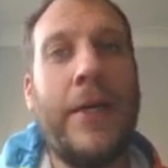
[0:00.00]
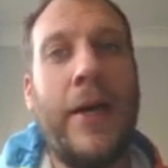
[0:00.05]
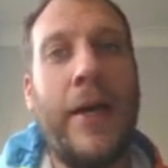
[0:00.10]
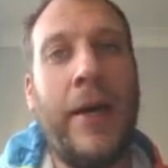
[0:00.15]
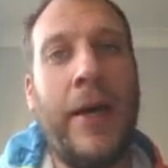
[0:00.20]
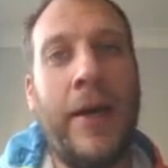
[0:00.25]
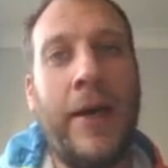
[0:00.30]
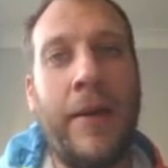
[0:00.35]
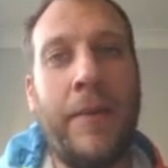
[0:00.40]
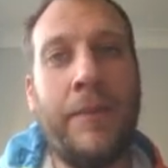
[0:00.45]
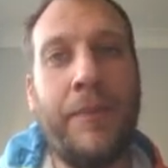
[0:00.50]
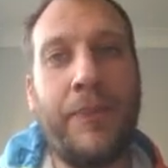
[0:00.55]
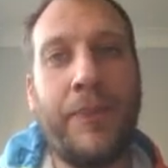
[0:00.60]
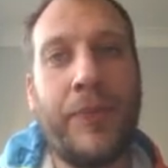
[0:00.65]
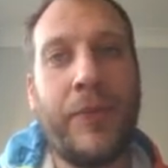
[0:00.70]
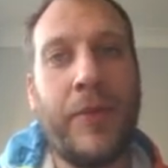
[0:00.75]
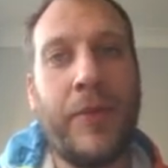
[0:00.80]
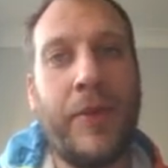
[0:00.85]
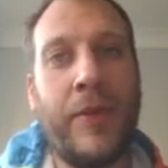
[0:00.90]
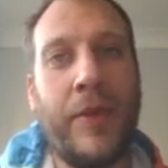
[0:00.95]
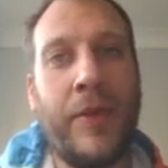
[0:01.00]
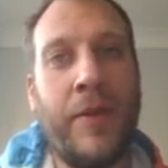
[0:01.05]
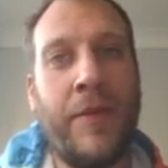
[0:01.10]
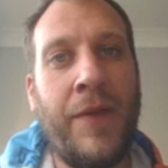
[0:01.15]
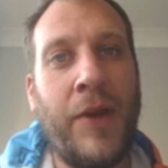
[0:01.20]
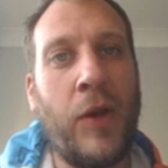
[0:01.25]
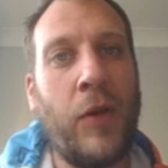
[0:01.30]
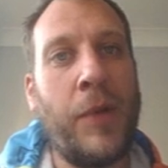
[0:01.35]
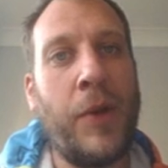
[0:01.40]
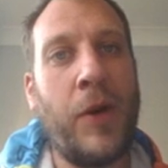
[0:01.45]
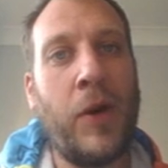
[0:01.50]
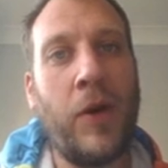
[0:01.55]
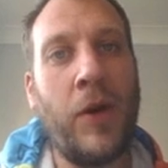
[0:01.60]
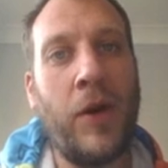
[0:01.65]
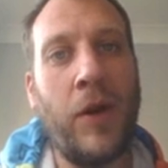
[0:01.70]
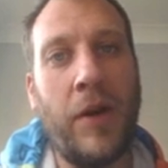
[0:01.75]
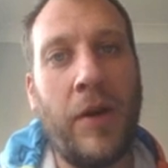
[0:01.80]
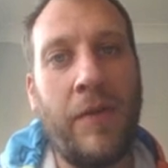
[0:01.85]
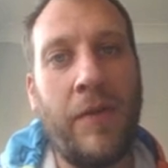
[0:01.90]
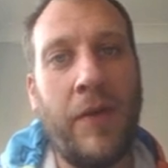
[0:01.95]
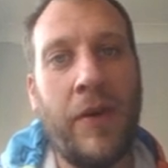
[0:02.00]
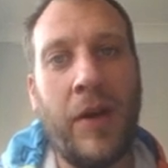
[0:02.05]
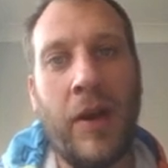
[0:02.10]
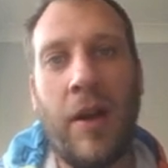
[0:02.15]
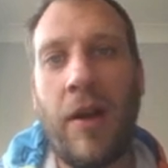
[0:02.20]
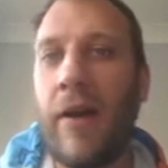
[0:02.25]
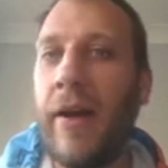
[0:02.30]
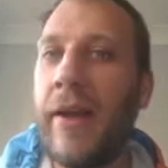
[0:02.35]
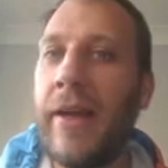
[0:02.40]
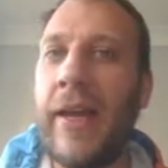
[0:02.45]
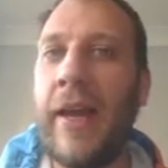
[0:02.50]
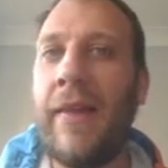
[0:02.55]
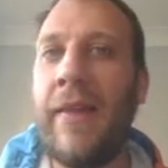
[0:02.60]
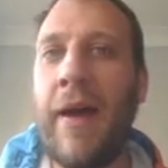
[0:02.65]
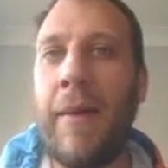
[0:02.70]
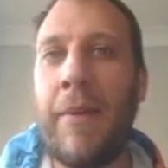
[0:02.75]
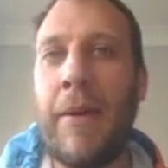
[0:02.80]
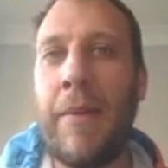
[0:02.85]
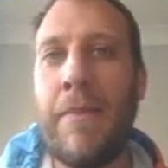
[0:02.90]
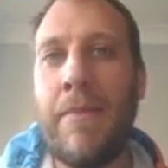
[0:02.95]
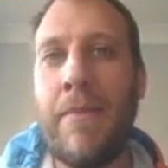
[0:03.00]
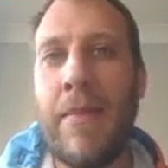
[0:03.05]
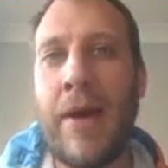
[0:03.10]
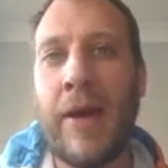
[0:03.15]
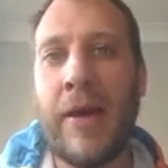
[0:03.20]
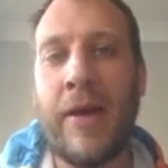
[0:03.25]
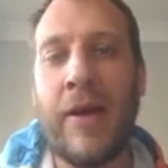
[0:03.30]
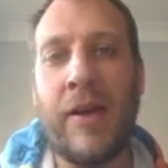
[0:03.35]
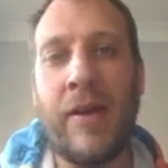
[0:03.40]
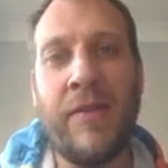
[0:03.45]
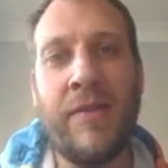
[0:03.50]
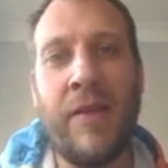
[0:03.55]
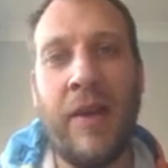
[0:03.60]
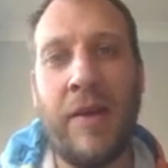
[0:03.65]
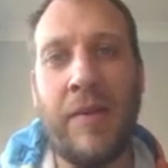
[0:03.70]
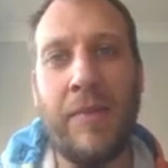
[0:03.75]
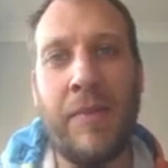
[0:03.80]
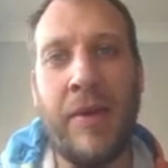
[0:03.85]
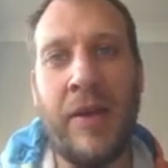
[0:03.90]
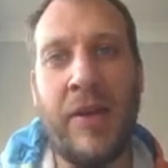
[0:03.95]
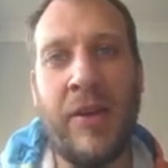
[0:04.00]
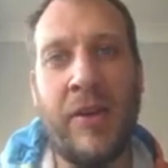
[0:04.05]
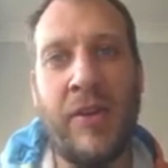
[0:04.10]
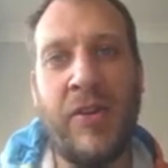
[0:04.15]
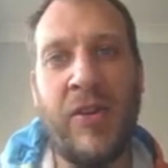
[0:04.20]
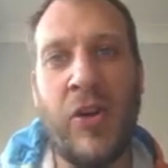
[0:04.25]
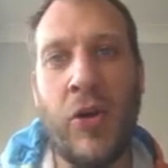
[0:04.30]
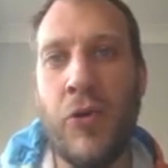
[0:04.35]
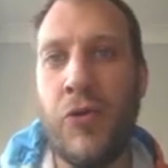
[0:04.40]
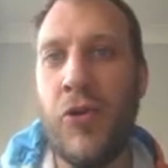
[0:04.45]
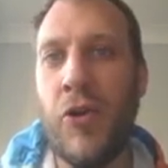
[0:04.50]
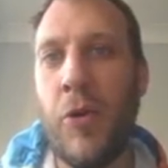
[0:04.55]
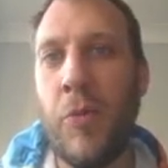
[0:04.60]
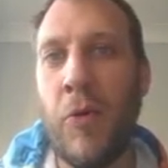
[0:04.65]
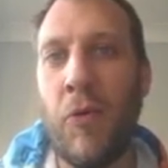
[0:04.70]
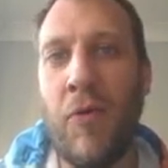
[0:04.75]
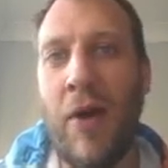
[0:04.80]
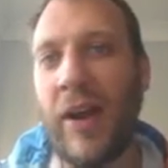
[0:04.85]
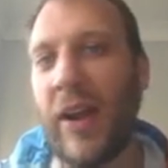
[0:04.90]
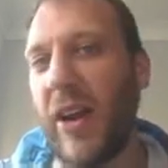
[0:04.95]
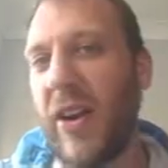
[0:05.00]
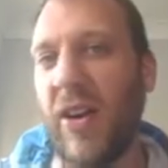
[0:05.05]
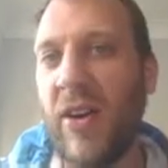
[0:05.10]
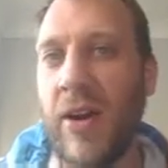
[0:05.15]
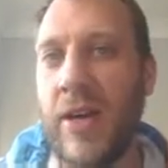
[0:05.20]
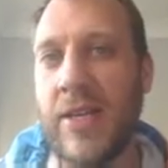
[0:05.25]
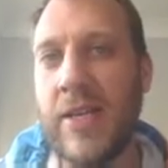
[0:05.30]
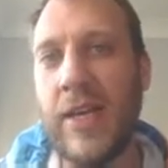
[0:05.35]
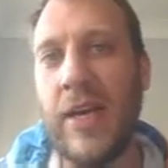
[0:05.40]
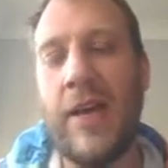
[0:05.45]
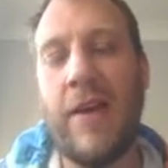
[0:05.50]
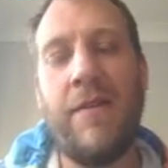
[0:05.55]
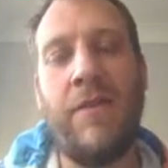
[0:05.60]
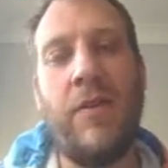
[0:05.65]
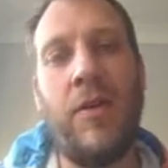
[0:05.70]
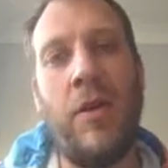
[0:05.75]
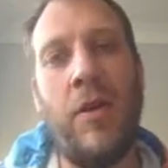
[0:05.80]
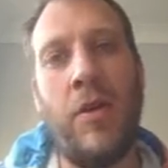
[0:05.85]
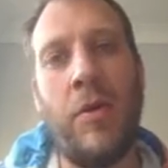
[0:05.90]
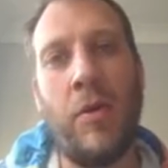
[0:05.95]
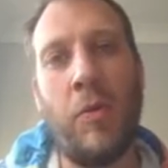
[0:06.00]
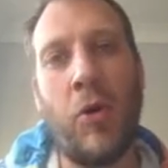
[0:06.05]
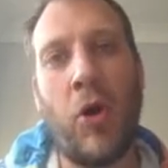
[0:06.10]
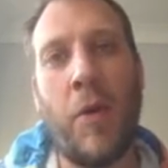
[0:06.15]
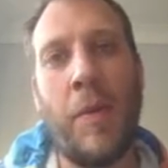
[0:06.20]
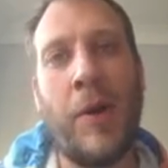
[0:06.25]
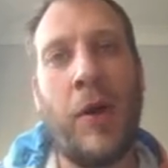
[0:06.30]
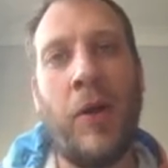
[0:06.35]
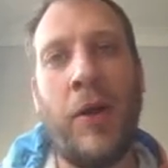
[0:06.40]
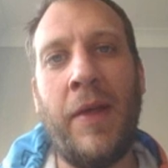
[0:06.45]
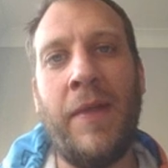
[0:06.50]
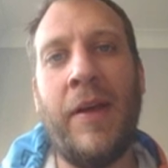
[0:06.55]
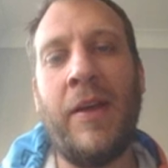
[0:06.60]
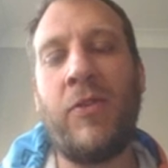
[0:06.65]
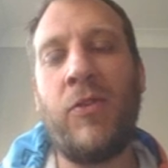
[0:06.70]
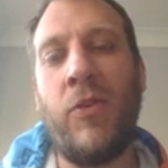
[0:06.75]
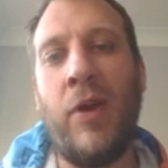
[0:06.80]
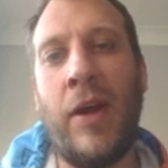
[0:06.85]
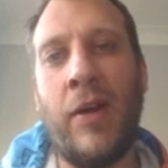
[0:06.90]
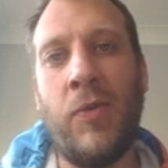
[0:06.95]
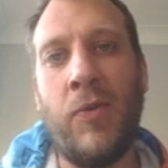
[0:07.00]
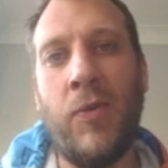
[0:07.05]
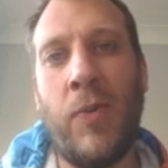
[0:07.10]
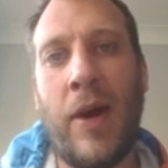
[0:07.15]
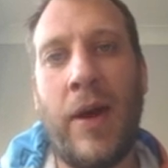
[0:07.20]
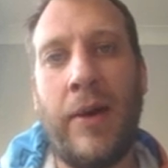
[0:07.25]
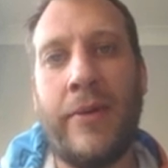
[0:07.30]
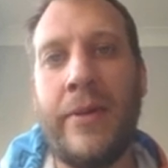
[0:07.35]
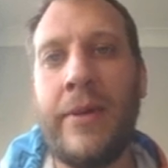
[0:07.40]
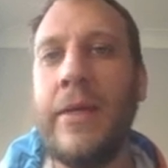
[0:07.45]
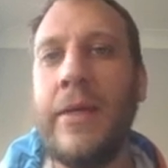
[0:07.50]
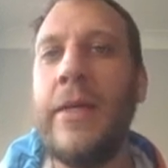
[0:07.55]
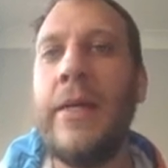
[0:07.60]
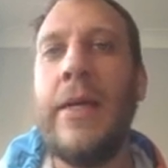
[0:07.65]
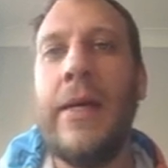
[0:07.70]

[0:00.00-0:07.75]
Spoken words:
The video will be on. If you could like it, that'd be mega, because that means YouTube will recognise it. If you comment on it, that's great as well.